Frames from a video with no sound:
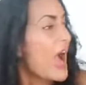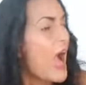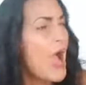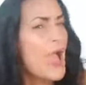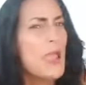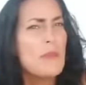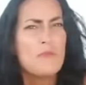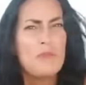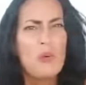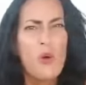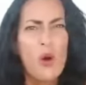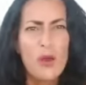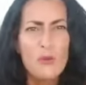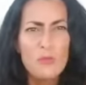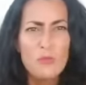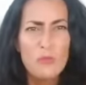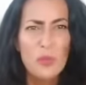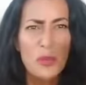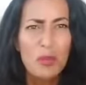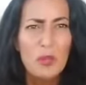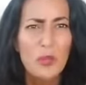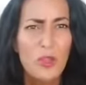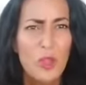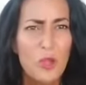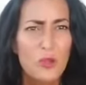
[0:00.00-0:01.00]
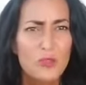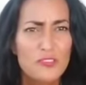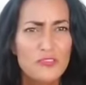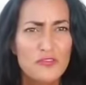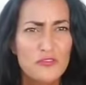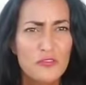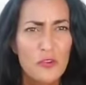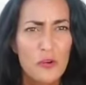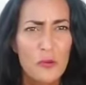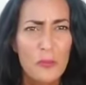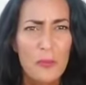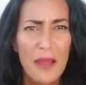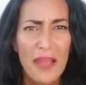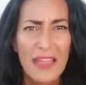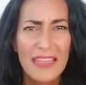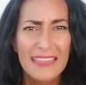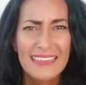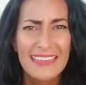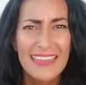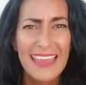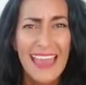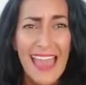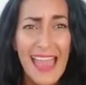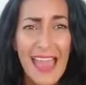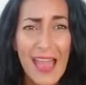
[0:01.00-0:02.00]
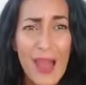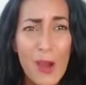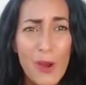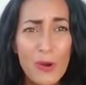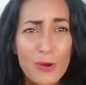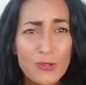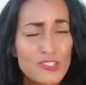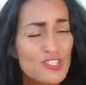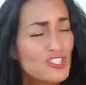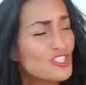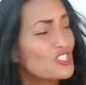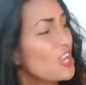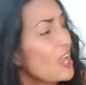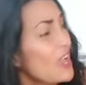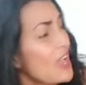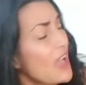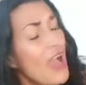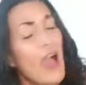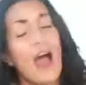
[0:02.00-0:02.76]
I bought pillows for my couch.